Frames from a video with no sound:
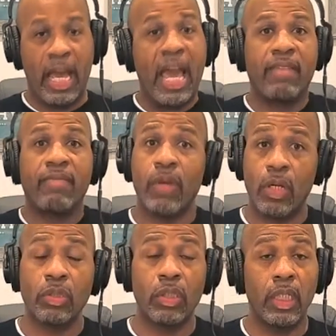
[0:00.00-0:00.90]

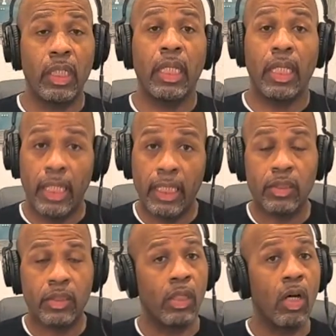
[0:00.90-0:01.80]
adversity
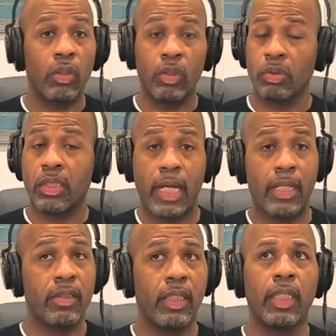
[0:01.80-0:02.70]
hits and all of those
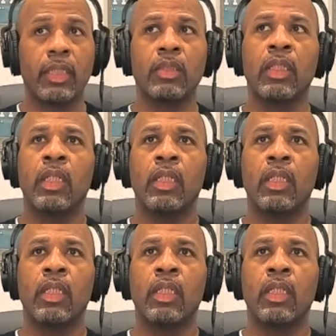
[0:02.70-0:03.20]
kind of things,